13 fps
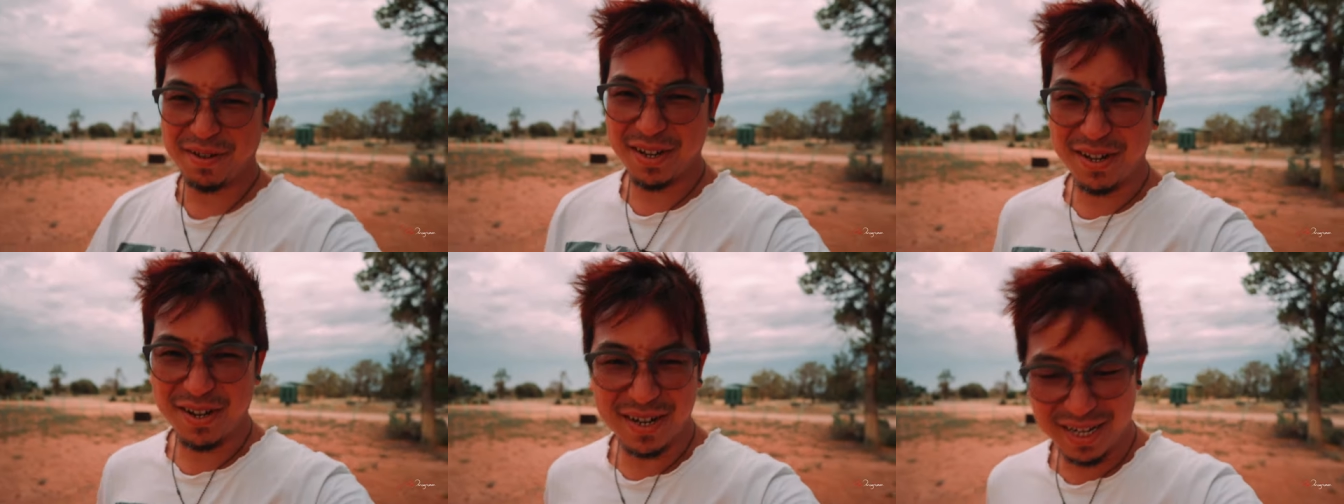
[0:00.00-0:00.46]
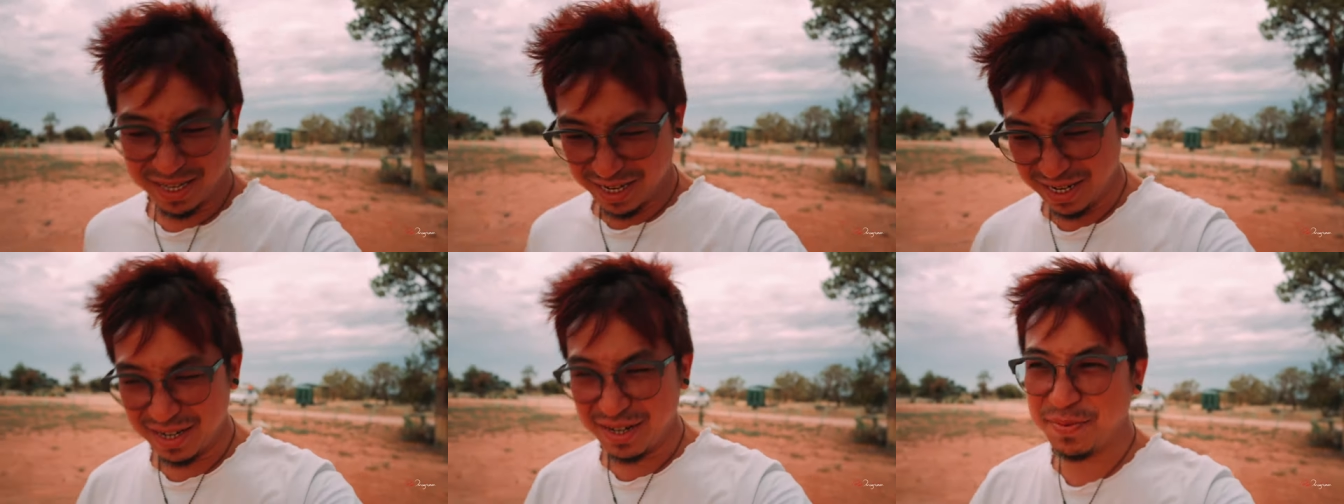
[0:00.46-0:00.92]
We got
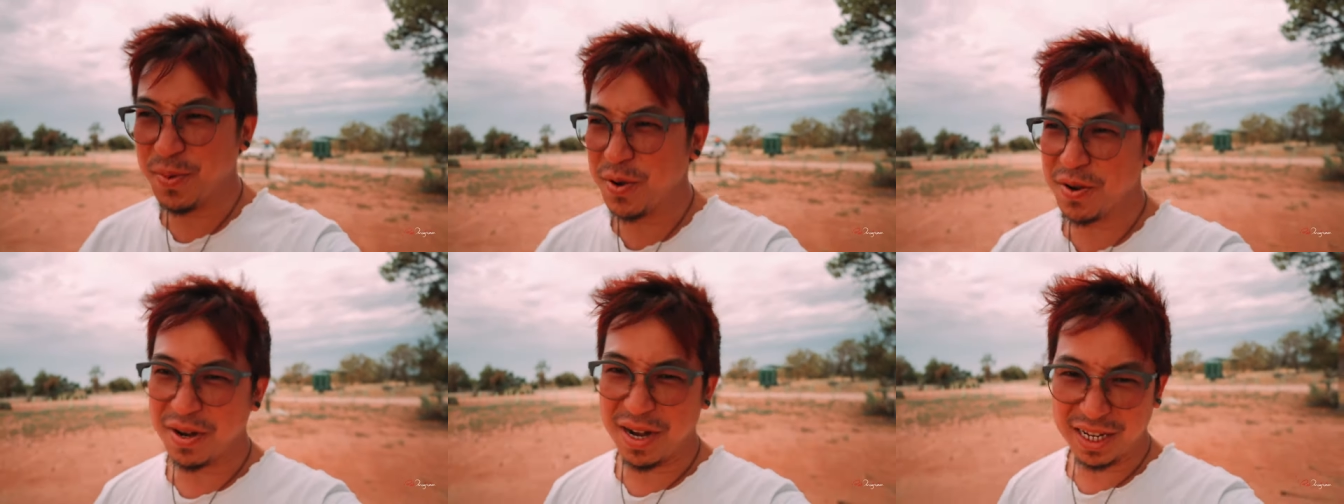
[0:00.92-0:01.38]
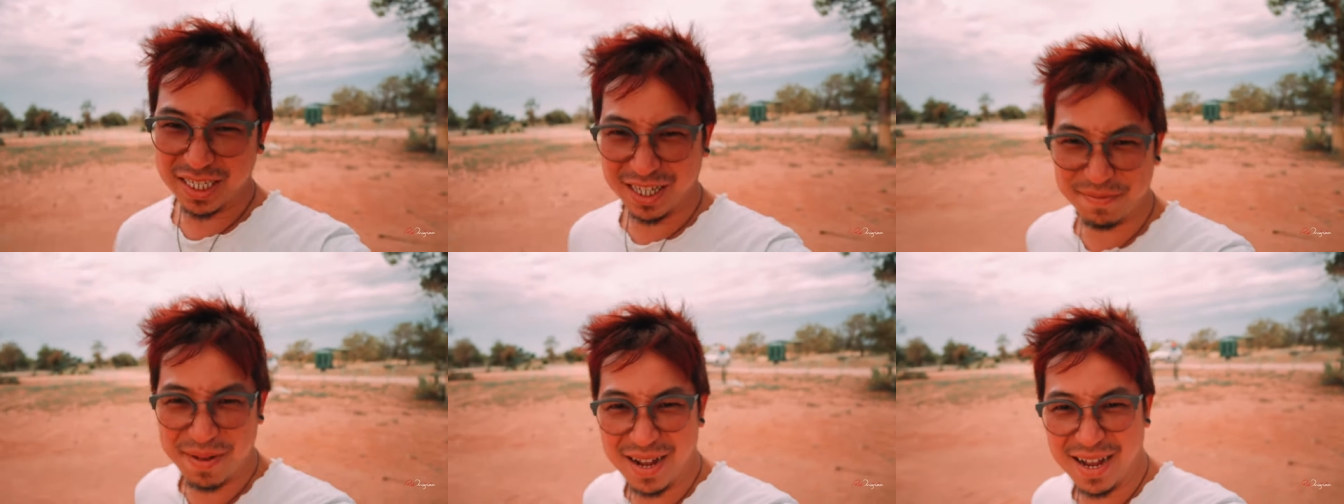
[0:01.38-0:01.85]
into Mungo
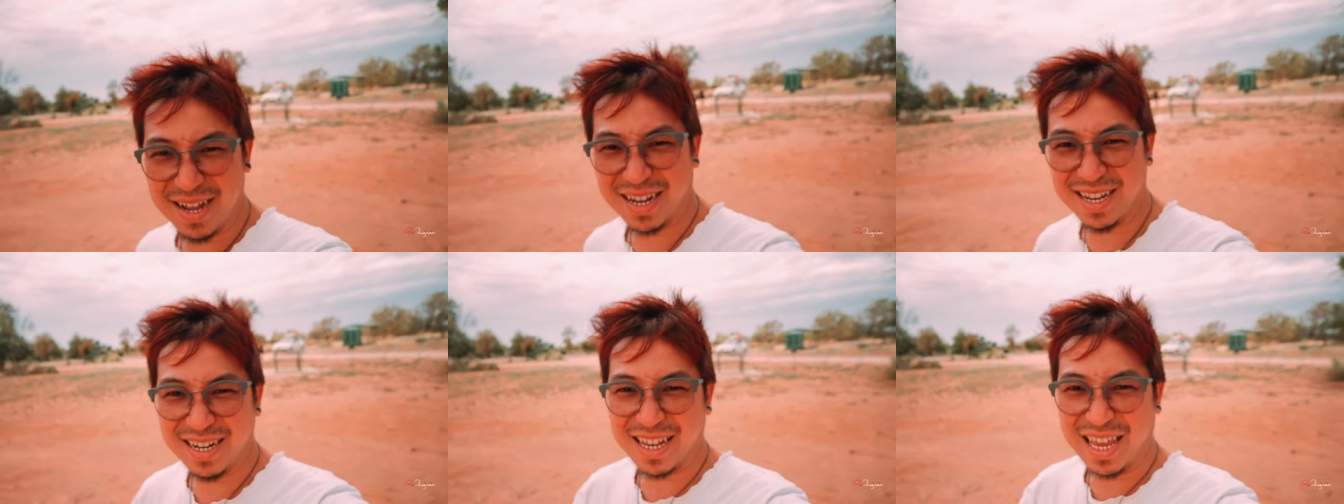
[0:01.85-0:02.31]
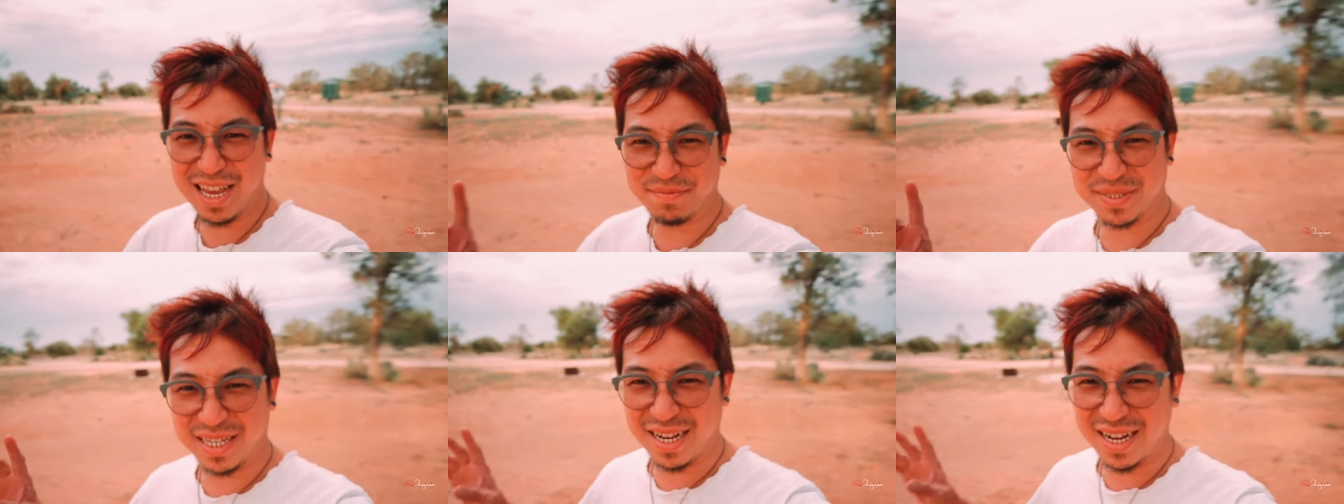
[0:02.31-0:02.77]
National Park in a
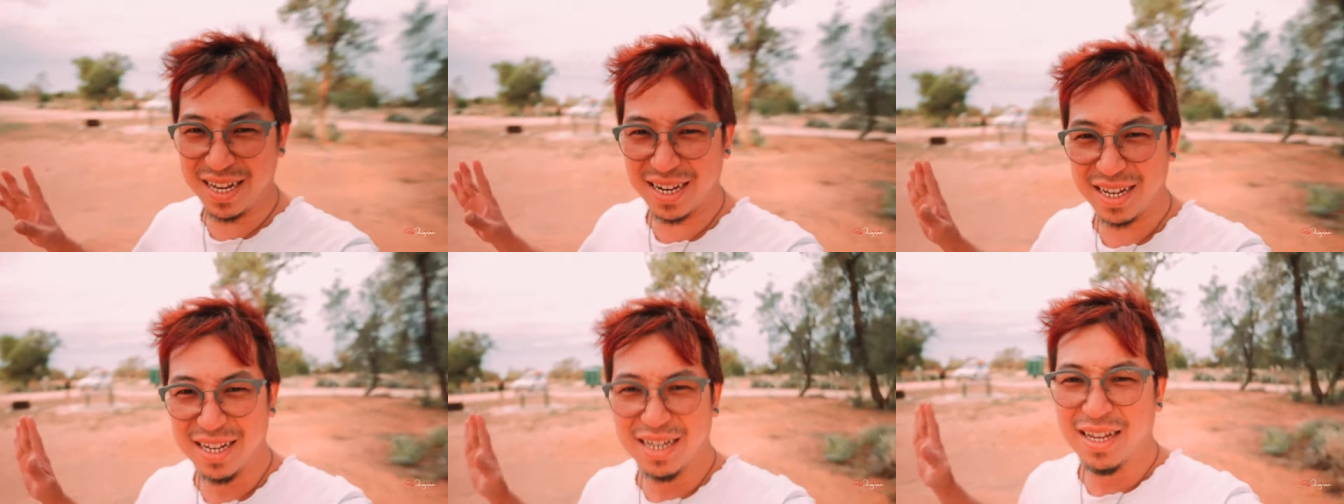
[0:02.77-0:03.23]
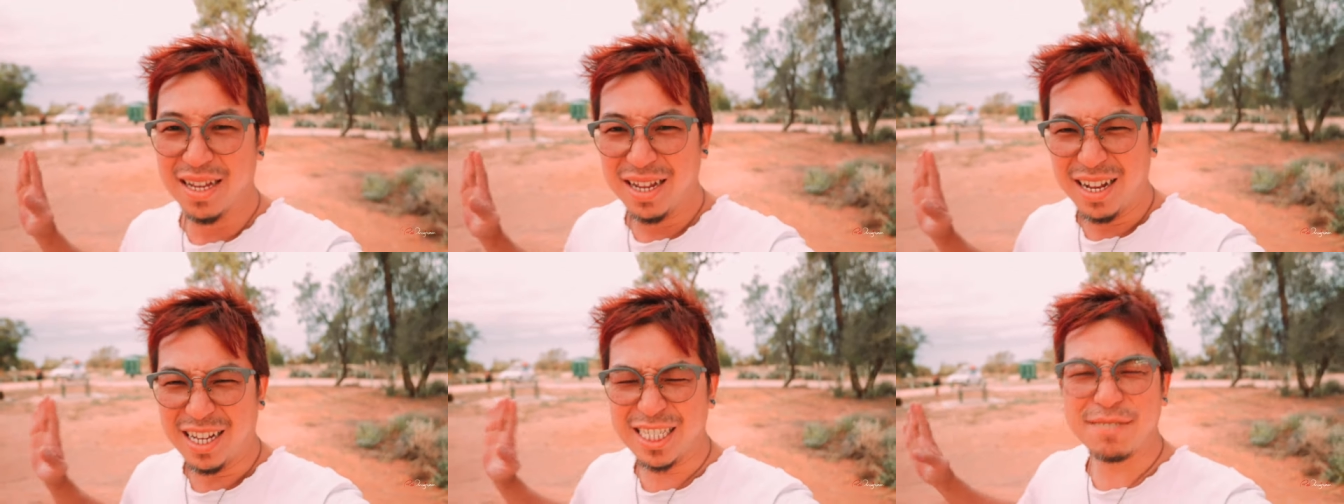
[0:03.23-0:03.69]
campsite.
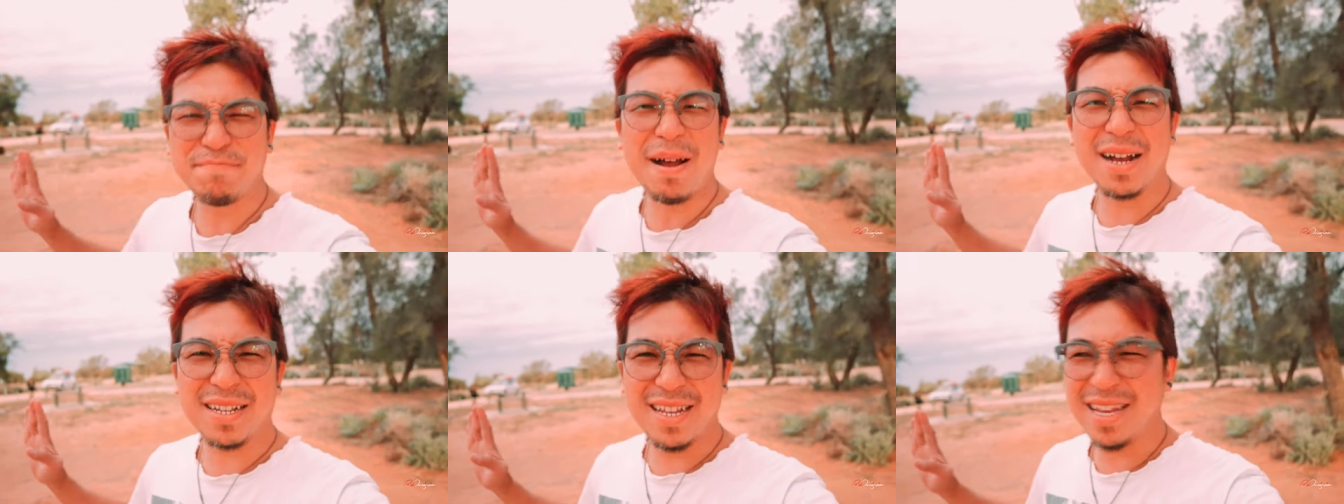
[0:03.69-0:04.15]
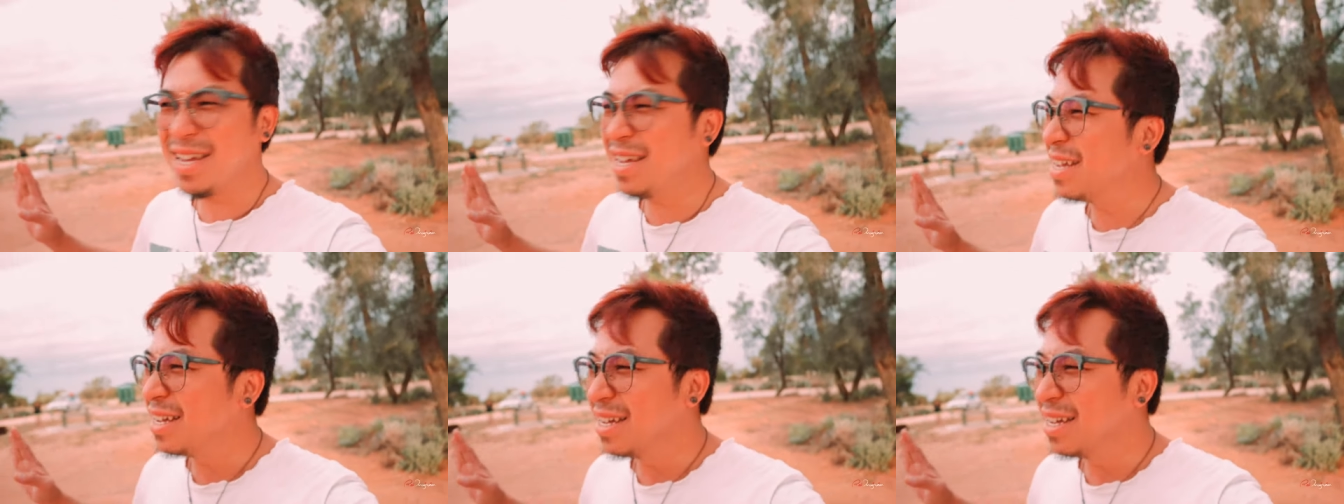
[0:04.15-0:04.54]
I just parked there.